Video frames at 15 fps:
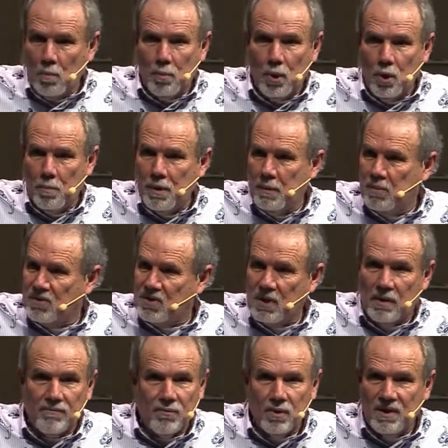boom, people
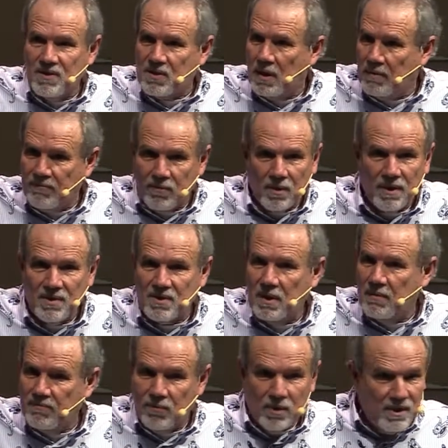set free, set free,
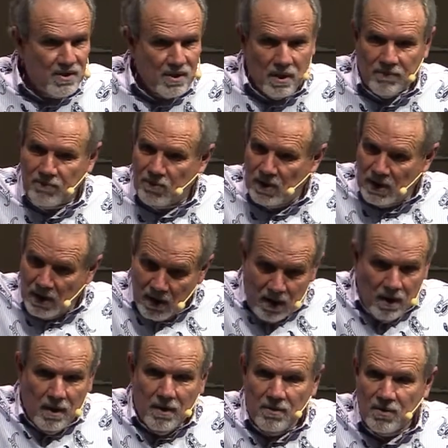set free, set free,
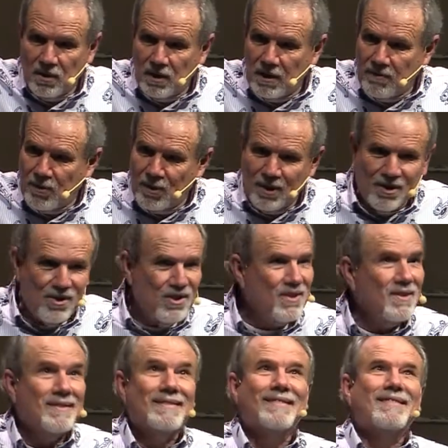delivered, and just
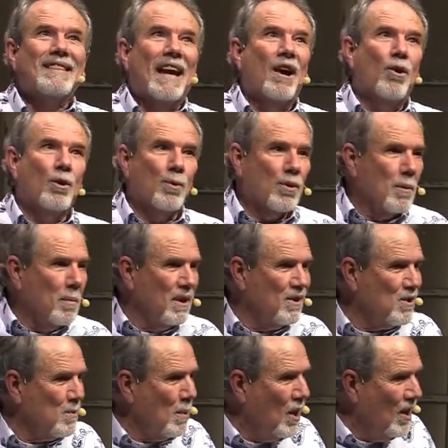out with a big
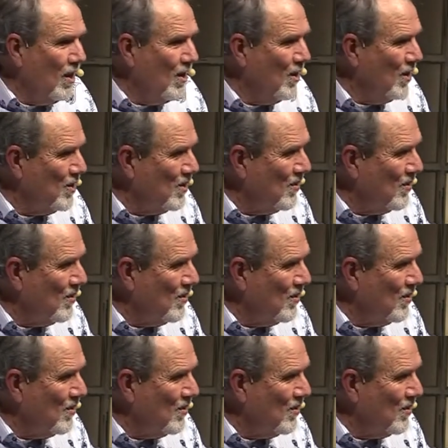smile on their